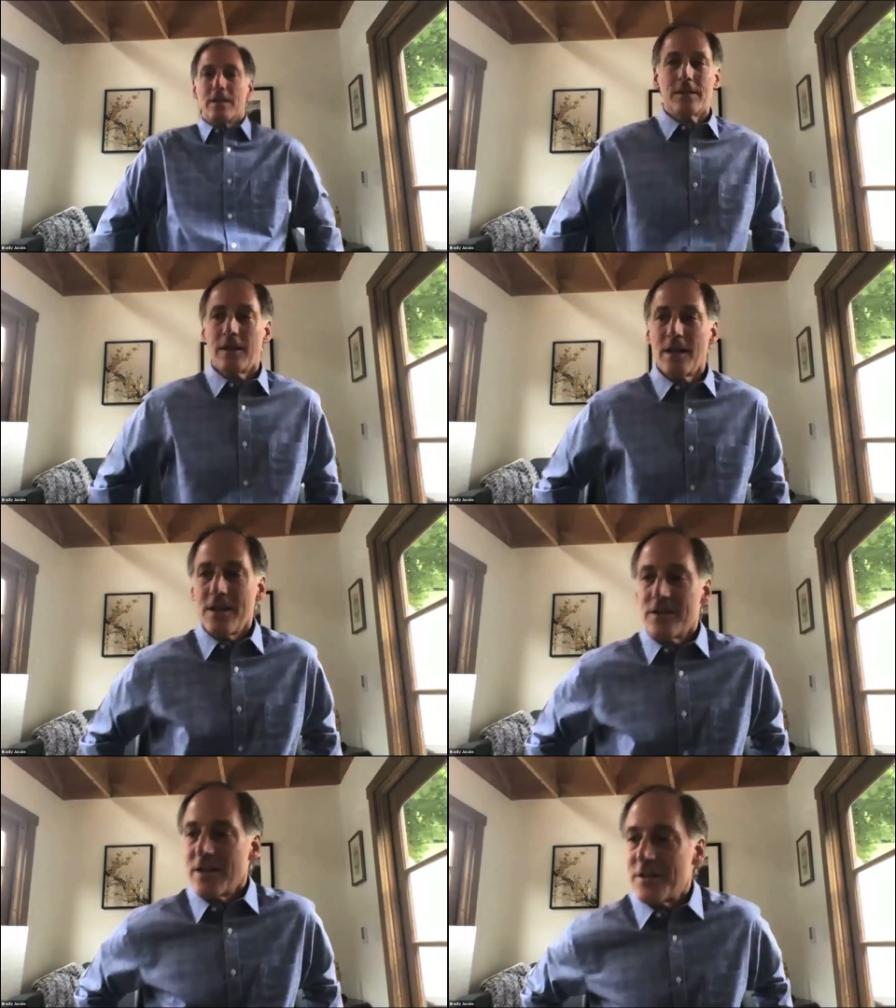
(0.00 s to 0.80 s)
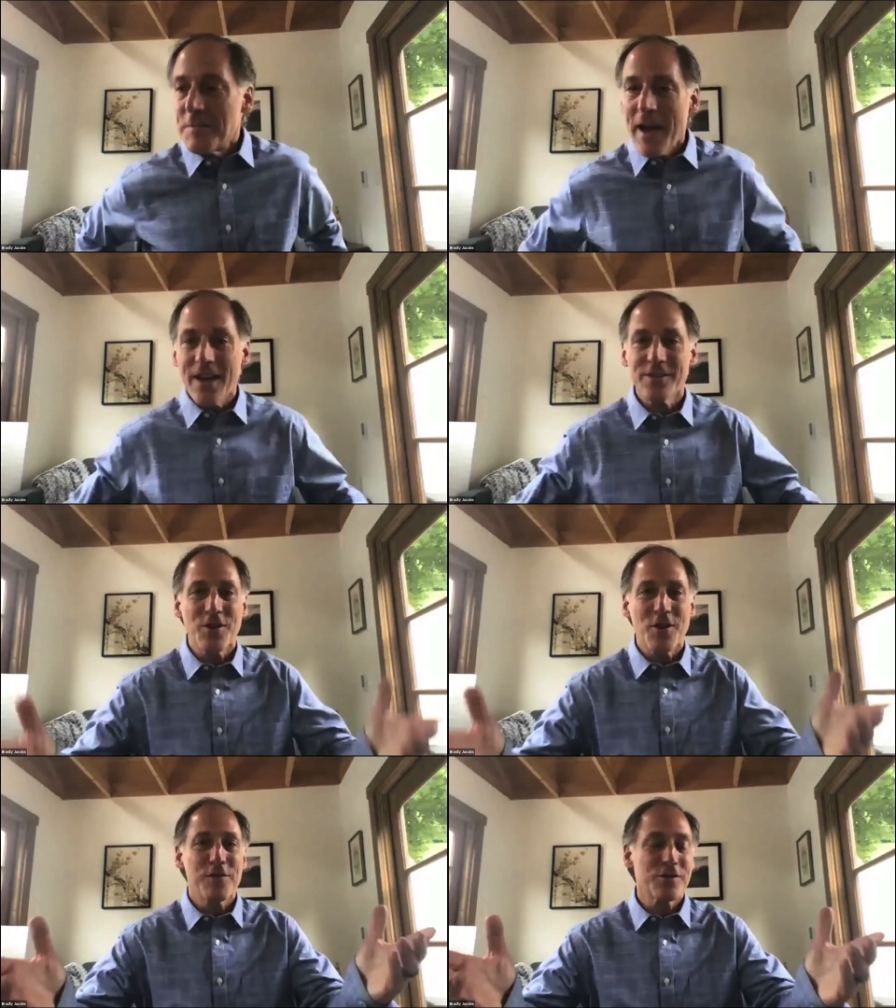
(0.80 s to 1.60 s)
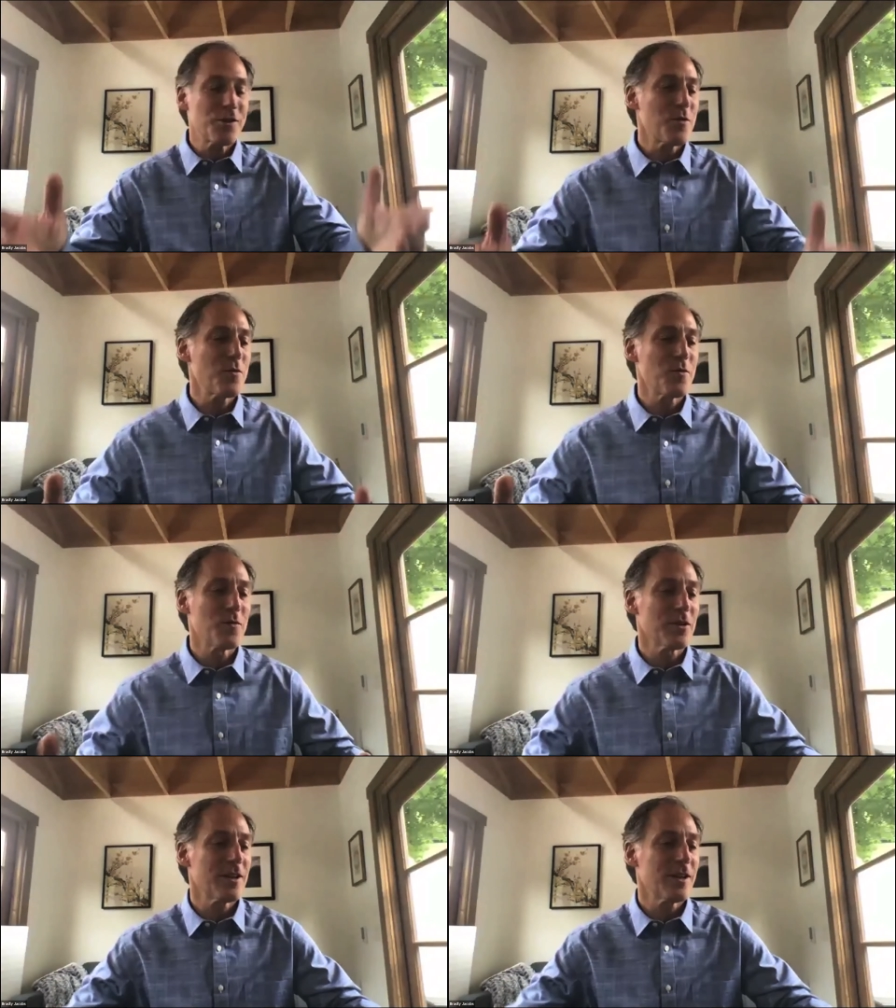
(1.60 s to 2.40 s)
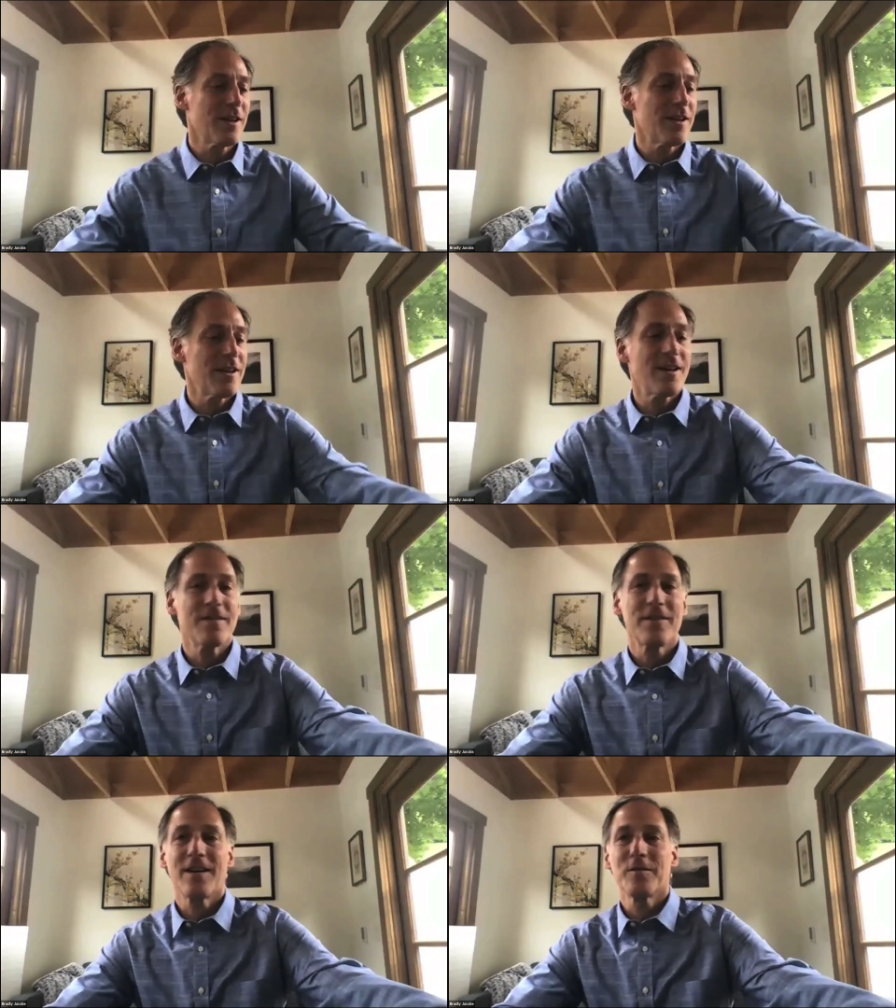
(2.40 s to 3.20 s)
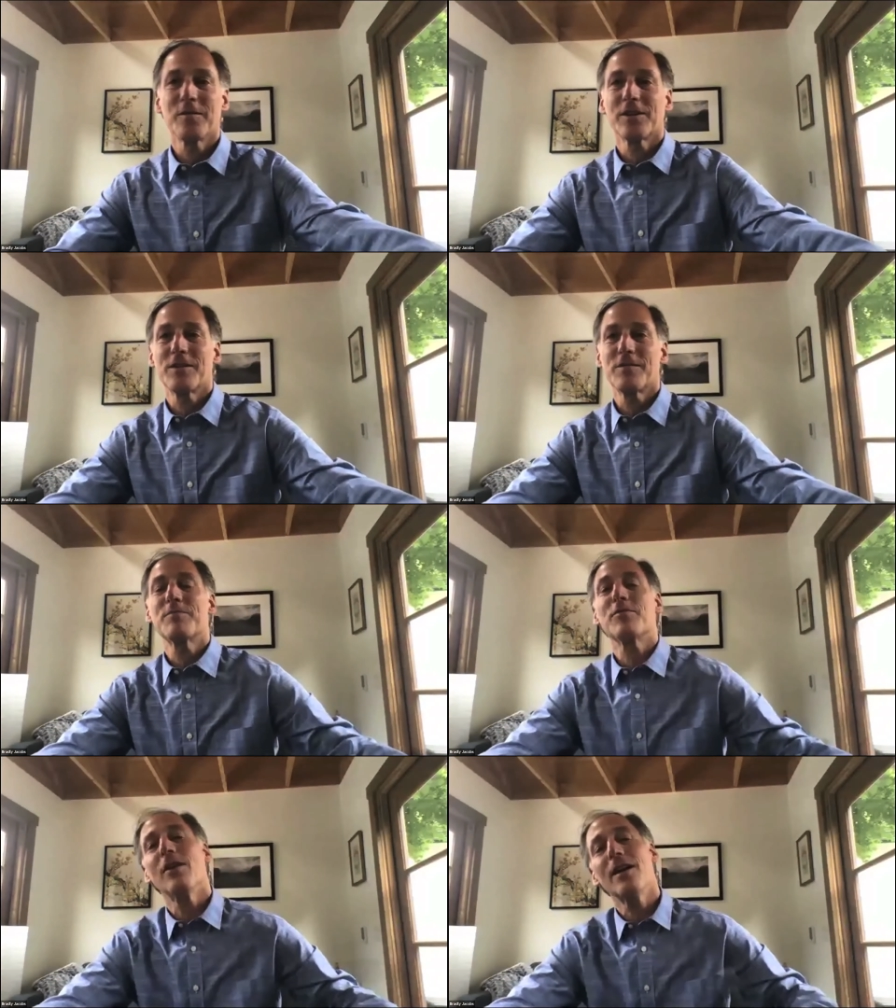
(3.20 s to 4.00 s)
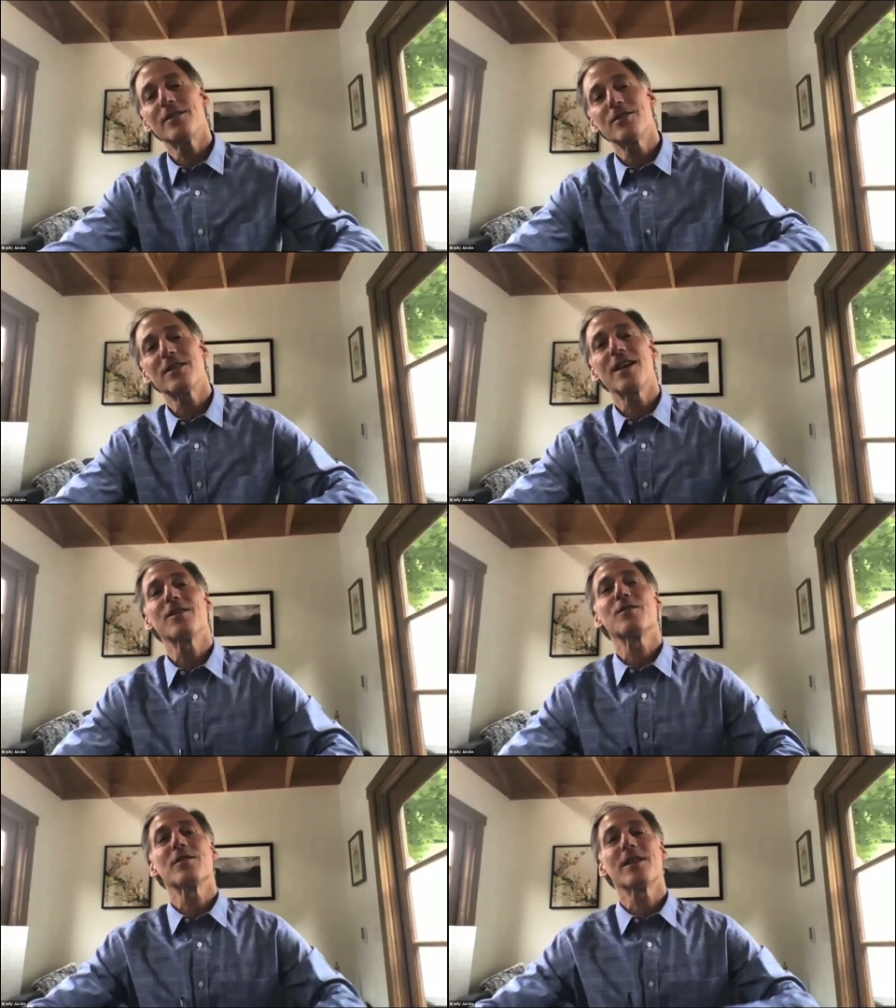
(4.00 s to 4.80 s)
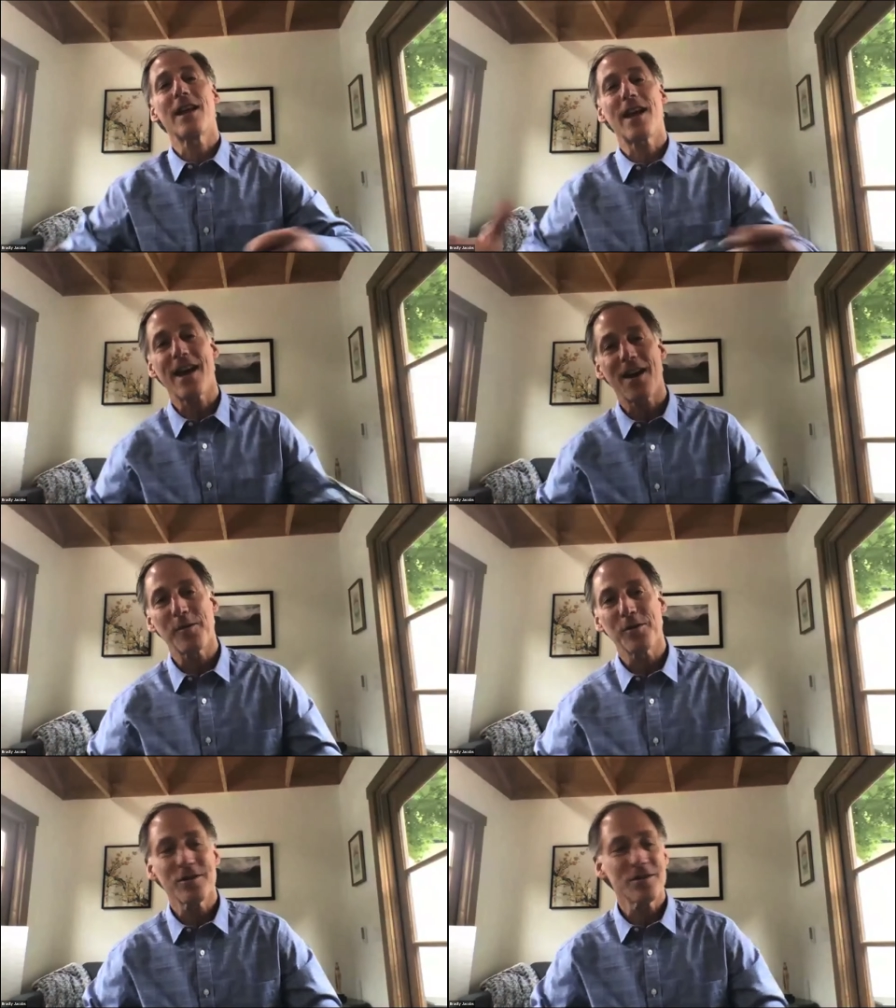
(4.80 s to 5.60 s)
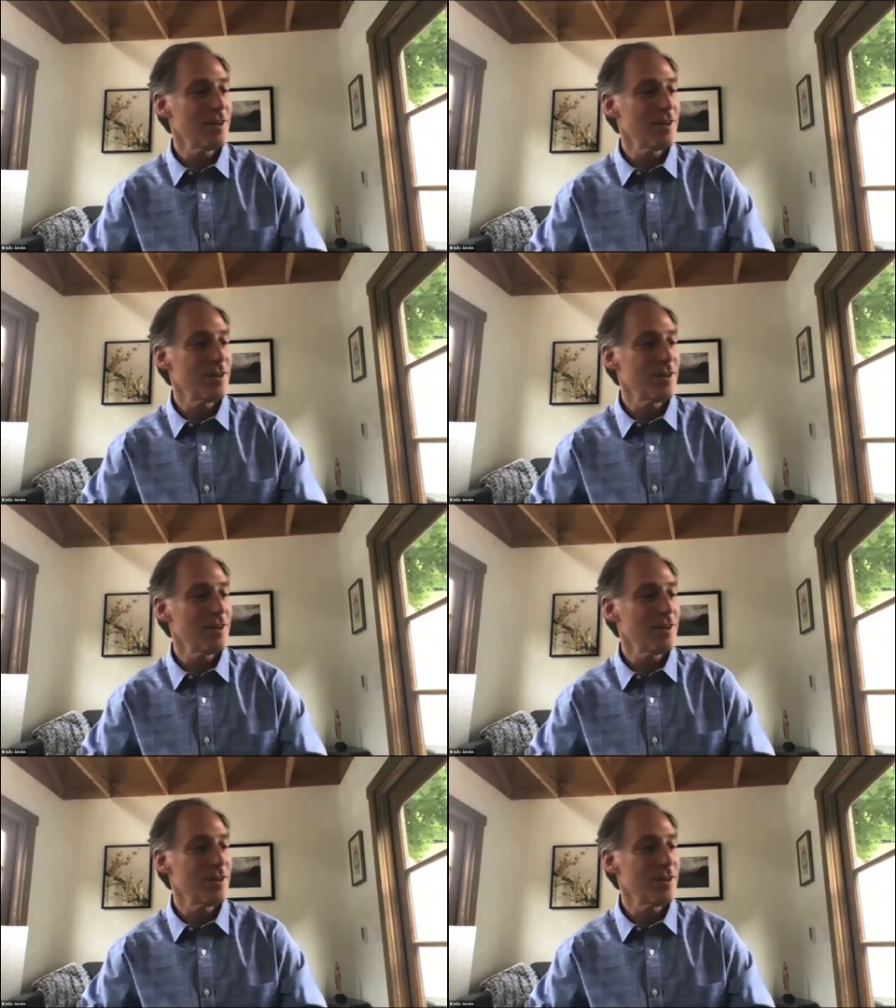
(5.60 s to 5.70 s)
today's it's Passover, so we're gonna have a we're gonna try and stay to an hour,